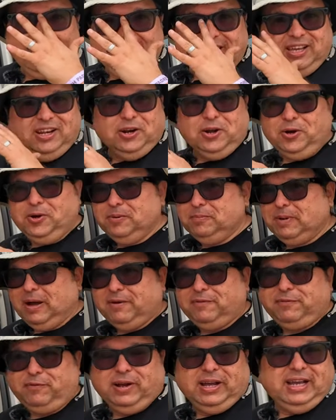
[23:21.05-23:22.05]
you know,
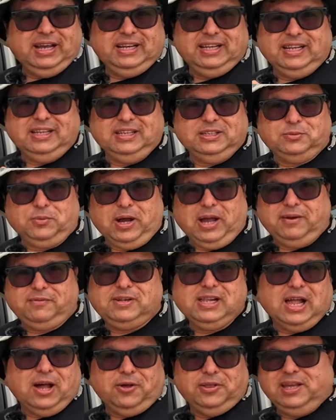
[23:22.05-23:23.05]
my friend and his wife
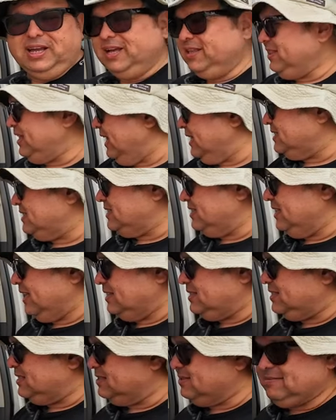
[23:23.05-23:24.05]
Claudia.
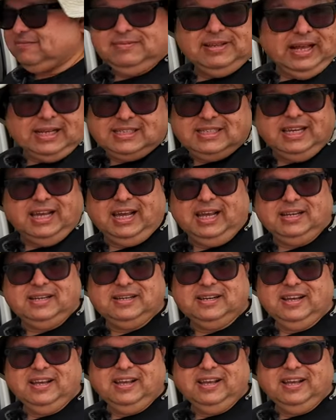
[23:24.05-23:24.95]
That's it.